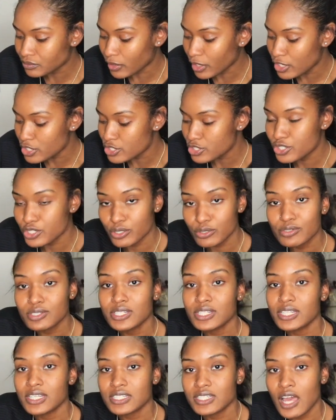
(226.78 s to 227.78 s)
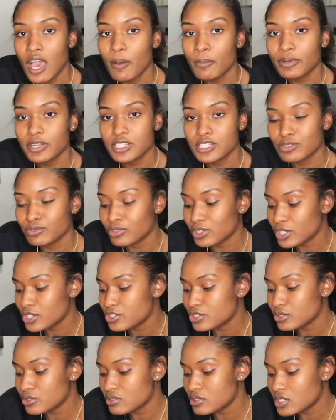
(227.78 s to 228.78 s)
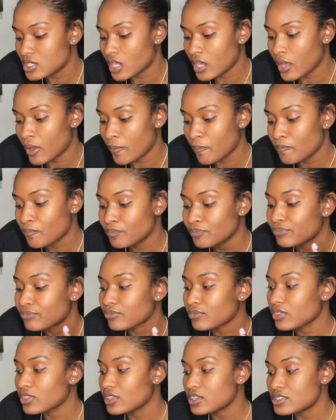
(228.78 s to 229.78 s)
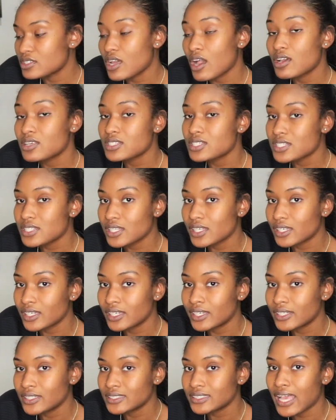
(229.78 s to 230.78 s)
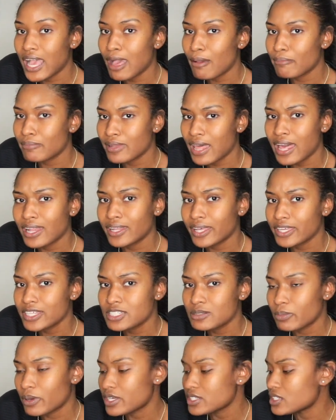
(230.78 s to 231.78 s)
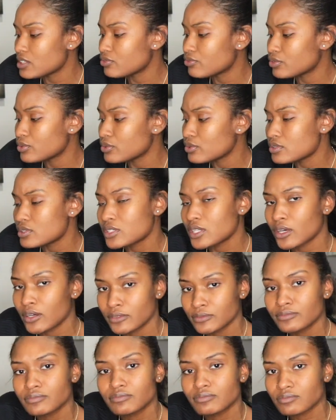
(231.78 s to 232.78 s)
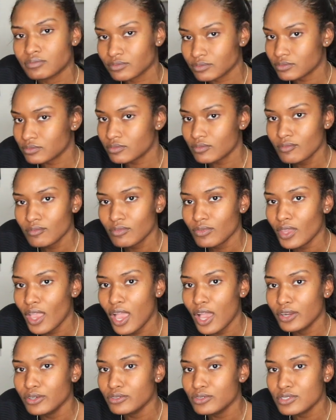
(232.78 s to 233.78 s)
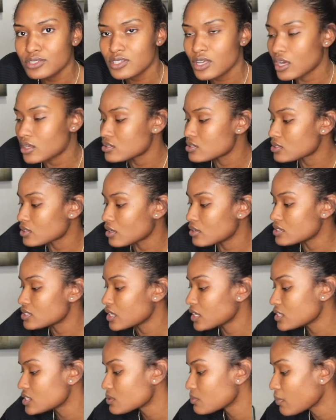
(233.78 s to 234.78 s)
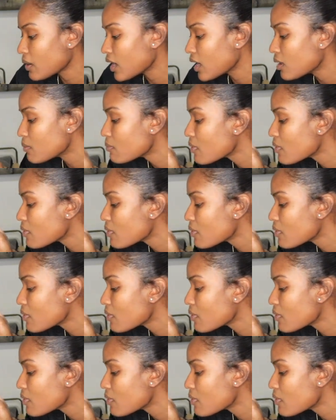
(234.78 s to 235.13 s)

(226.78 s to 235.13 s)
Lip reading: it's juicy. The salmon is really juicy. The sauce is good. I like spicy food, so I know the sauce is gonna taste bomb.